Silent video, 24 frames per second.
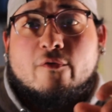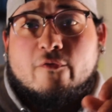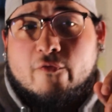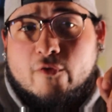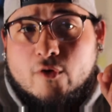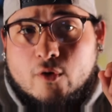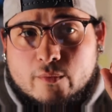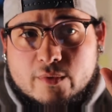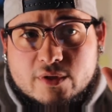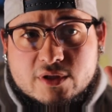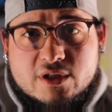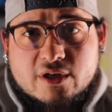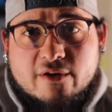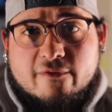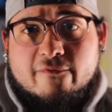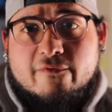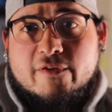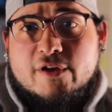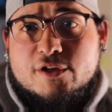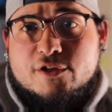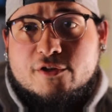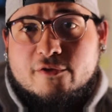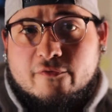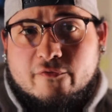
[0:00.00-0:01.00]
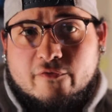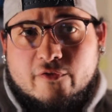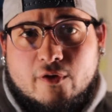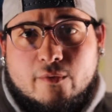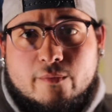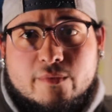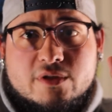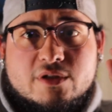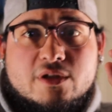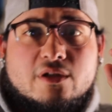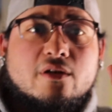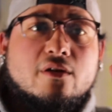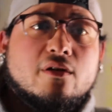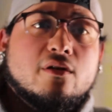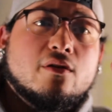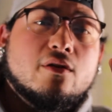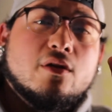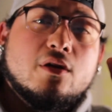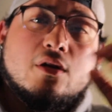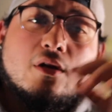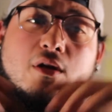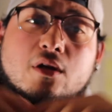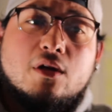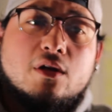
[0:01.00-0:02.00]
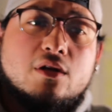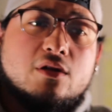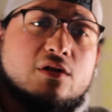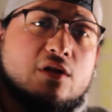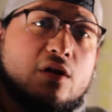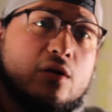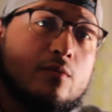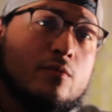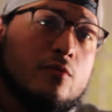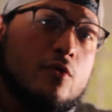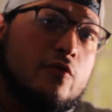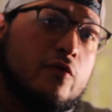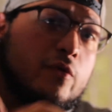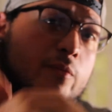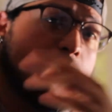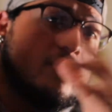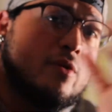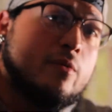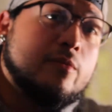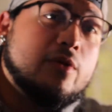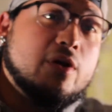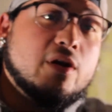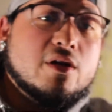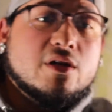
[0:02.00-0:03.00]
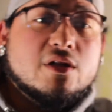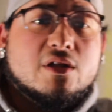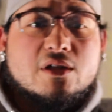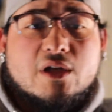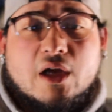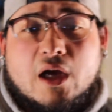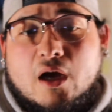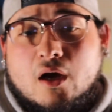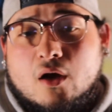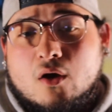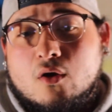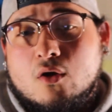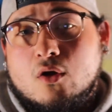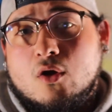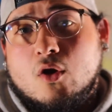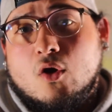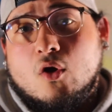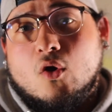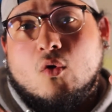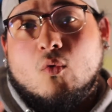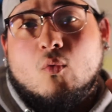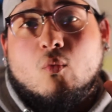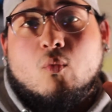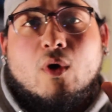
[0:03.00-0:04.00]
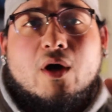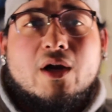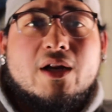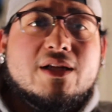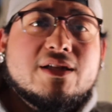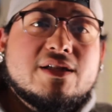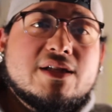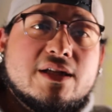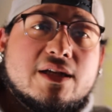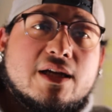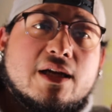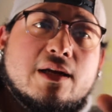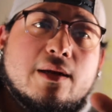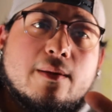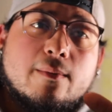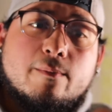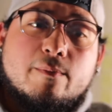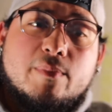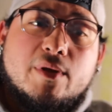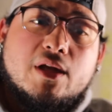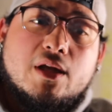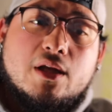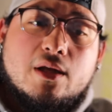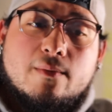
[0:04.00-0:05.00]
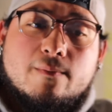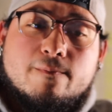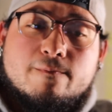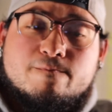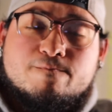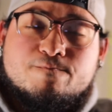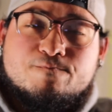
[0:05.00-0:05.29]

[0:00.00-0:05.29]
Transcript: film? Is it a feature film? Is it a movie premiere style? What is it gonna be